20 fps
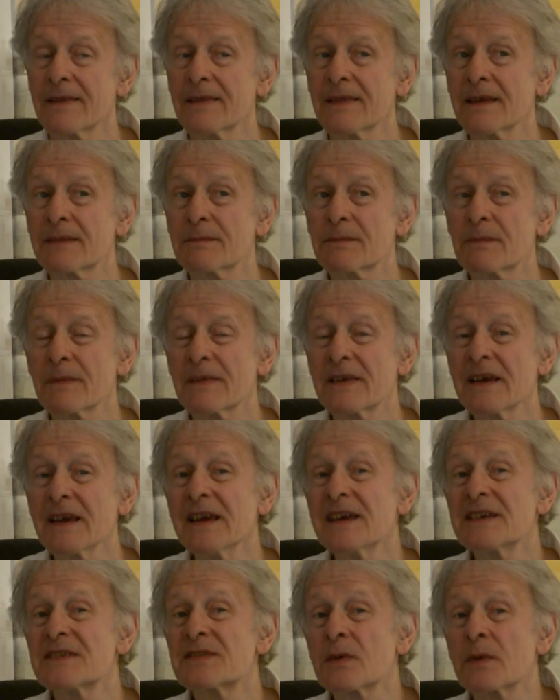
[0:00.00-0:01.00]
The thing
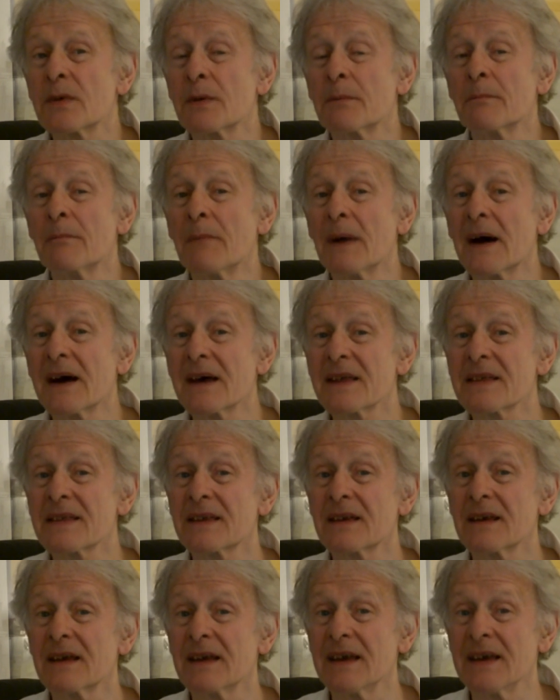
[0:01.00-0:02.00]
is though that
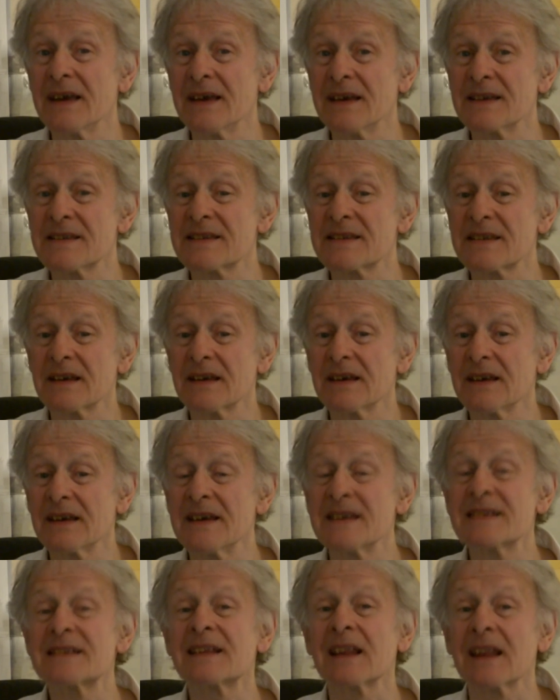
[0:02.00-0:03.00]
math is
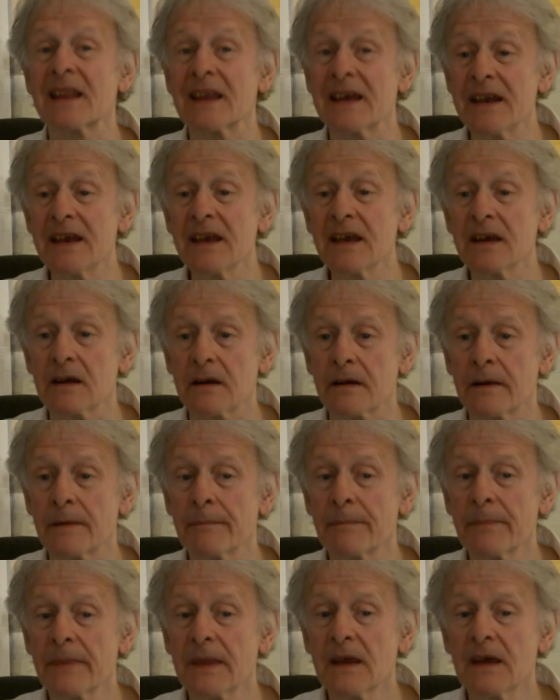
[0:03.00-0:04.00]
is linear.
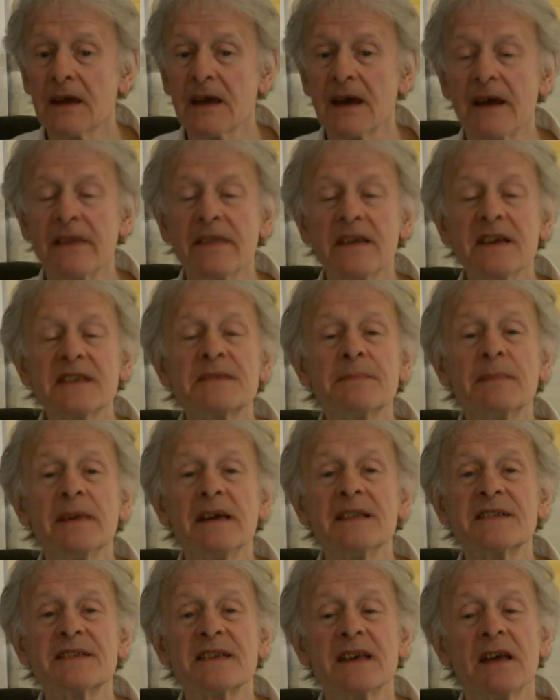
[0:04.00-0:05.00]
And this
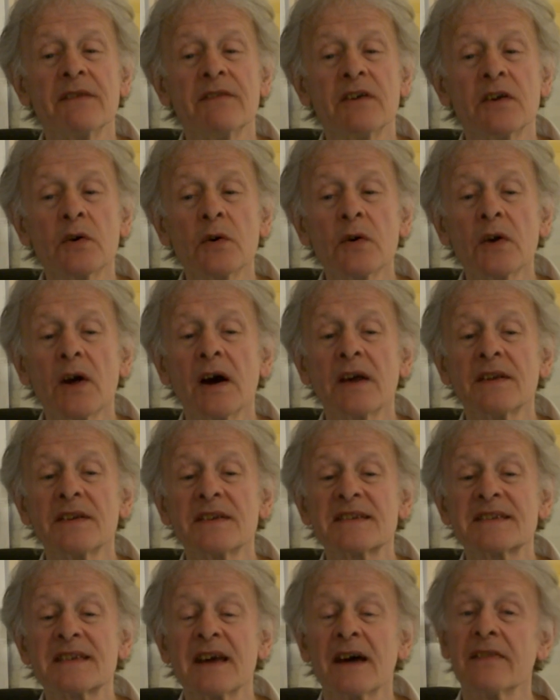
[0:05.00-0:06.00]
means that if you don't
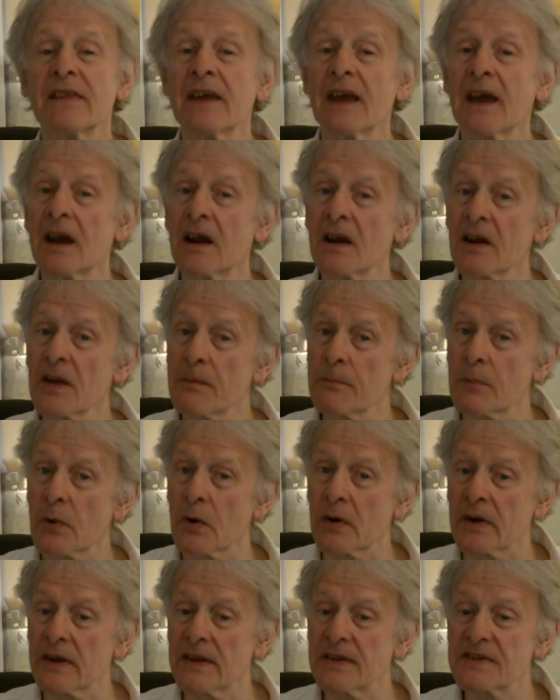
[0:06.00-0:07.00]
understand the early
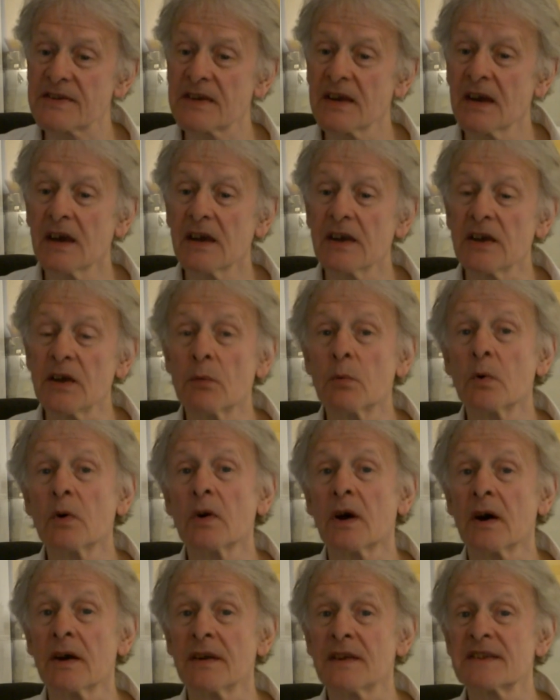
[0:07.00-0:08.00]
points, you
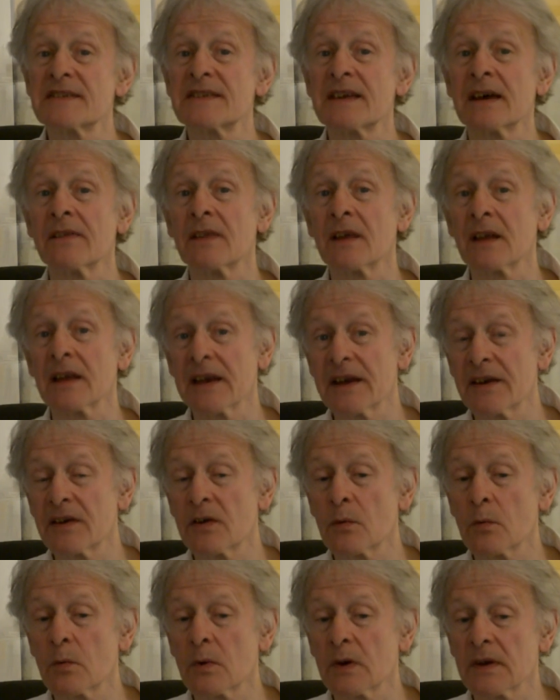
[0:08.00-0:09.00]
won't understand the
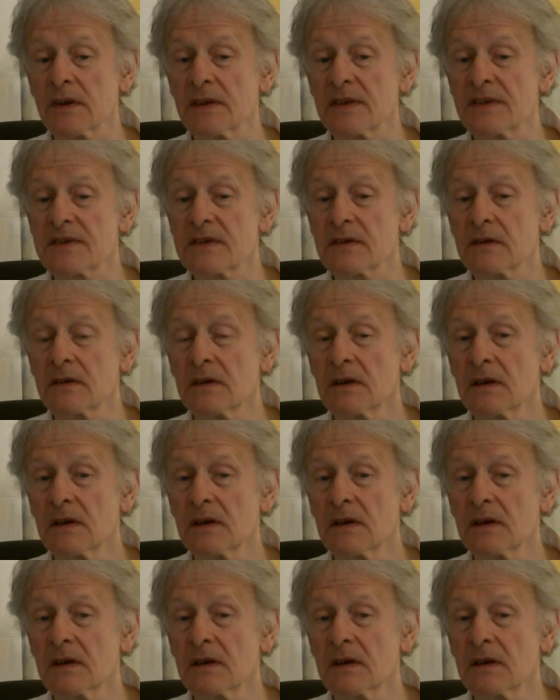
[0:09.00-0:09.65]
later ones.